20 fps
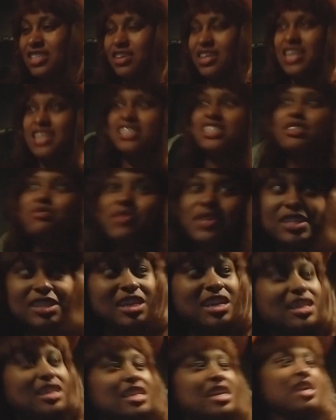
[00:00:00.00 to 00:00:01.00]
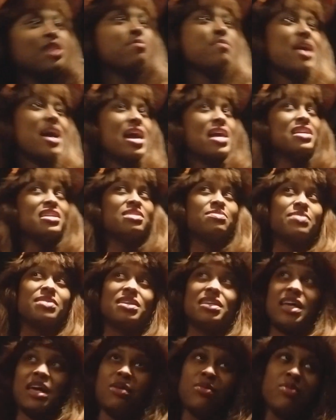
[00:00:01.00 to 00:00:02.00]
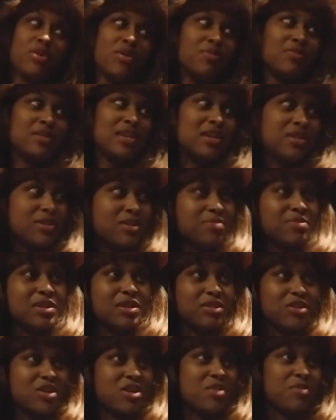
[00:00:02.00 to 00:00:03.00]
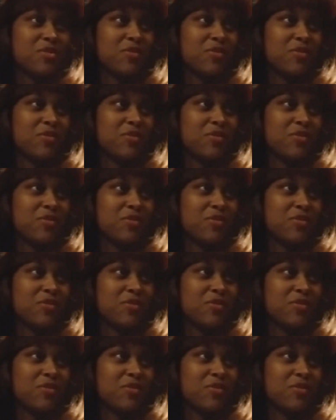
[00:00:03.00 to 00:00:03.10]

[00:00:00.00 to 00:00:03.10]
So he just be sitting there minding his business, like whoop de doop de doo.